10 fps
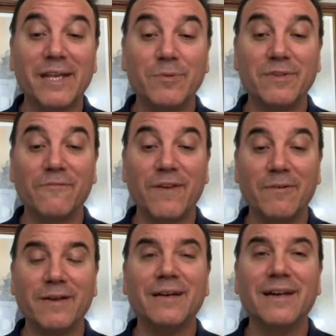He was the
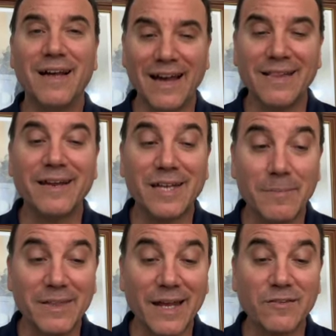favorite. I liked
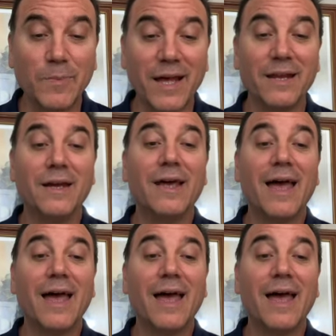him in that spot.